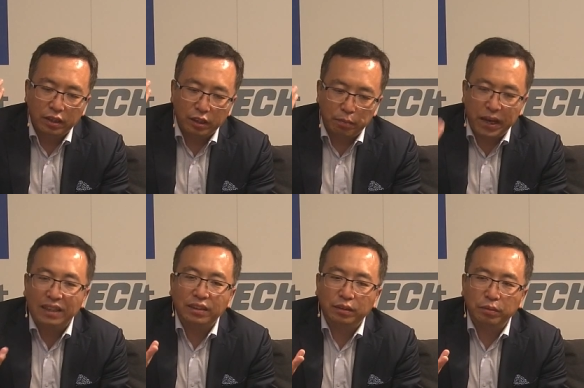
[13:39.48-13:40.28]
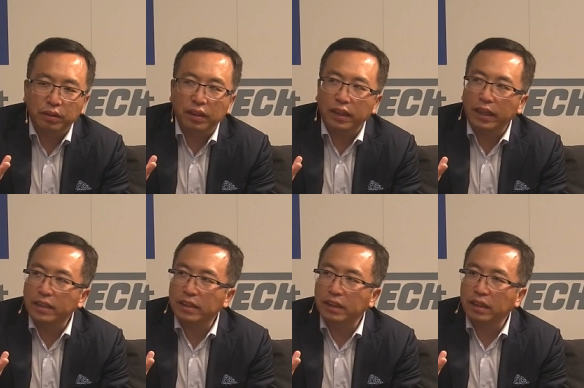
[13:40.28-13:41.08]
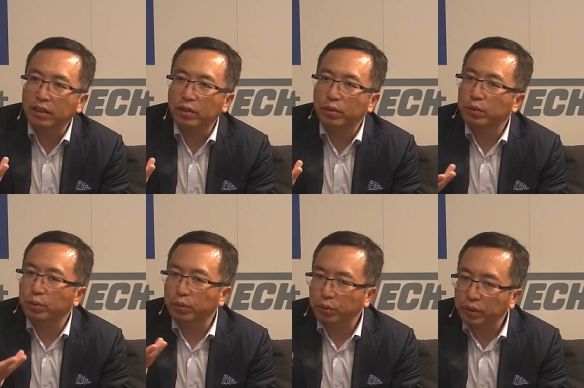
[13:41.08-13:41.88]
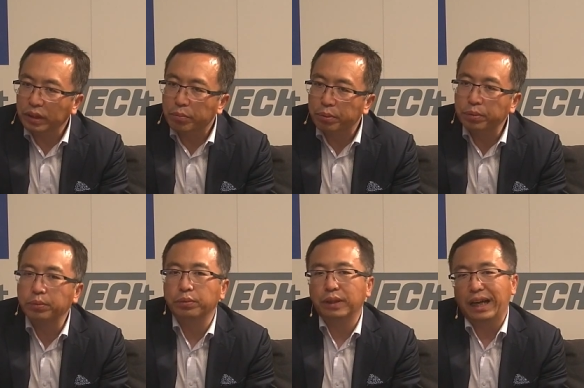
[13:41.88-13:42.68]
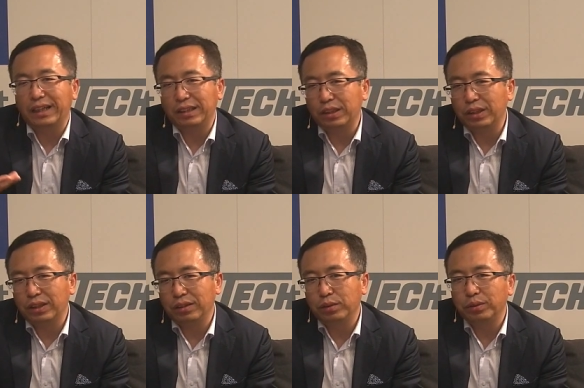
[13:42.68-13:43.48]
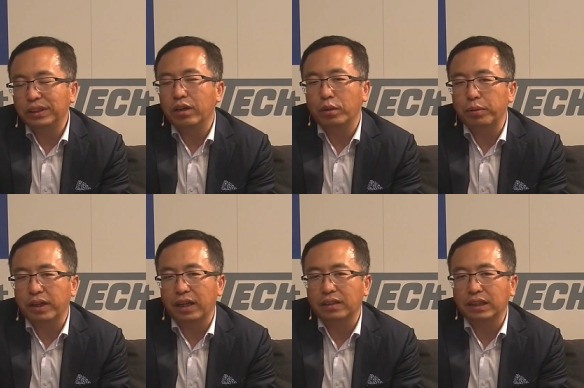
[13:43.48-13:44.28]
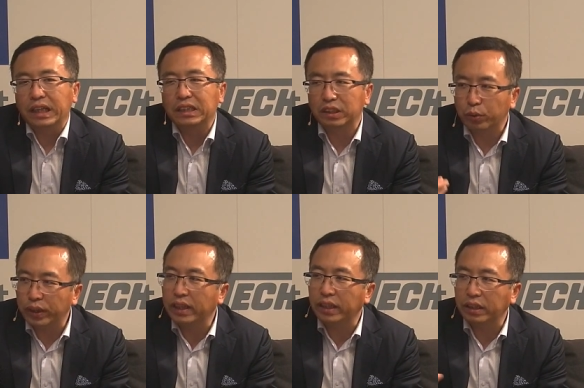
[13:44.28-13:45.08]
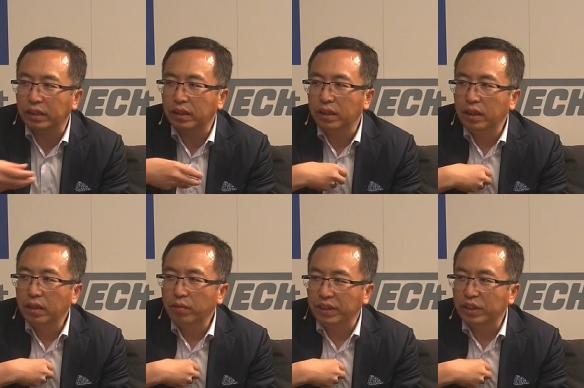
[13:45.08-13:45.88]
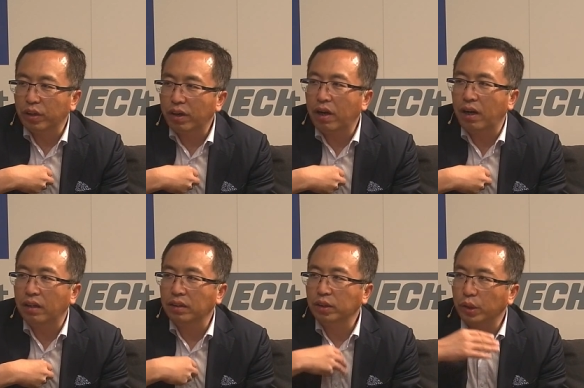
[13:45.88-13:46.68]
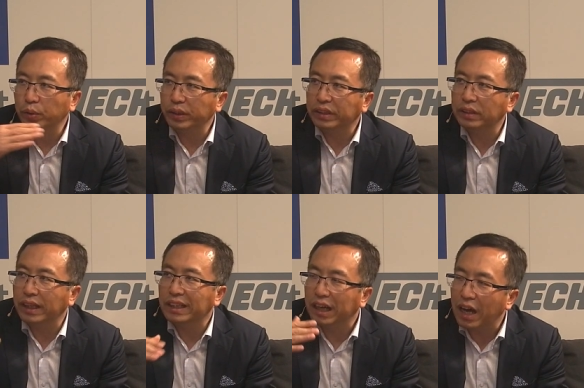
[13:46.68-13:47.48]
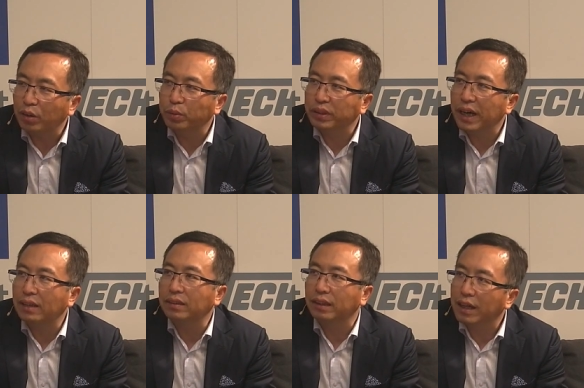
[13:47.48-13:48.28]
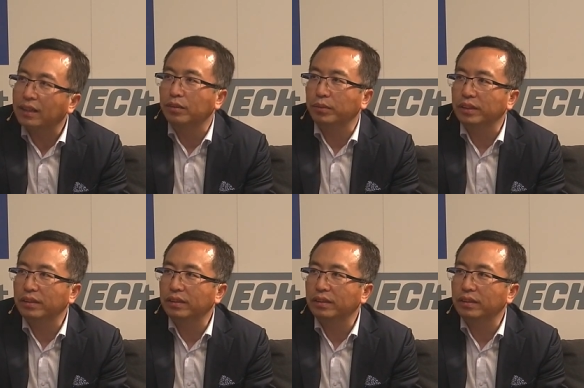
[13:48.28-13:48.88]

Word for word: the best way is uh, to improve and uh, to sell your product. It's really with your heart, your wrists, and how to touch the customer.